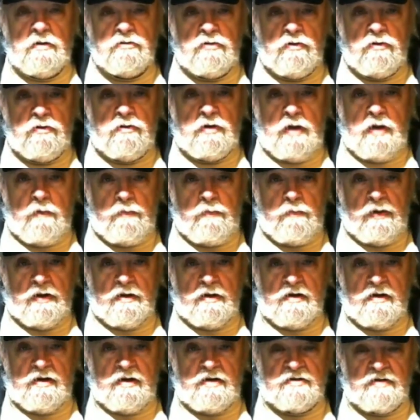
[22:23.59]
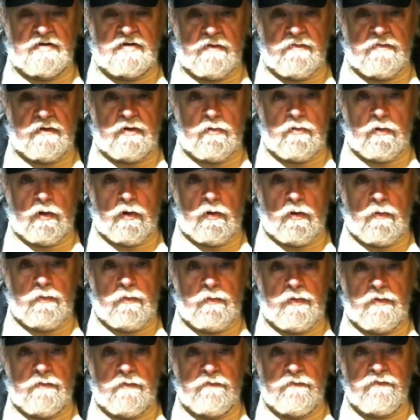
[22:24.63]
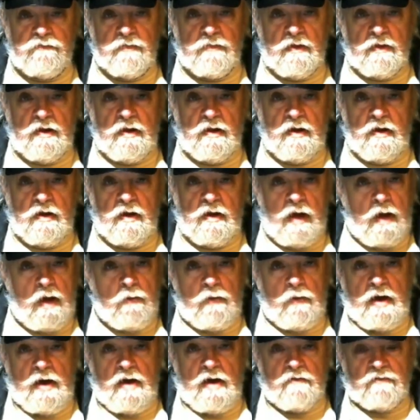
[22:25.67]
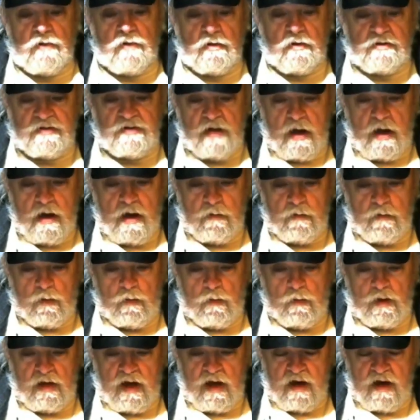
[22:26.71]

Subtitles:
to the abilities of the group, and we have a good time and we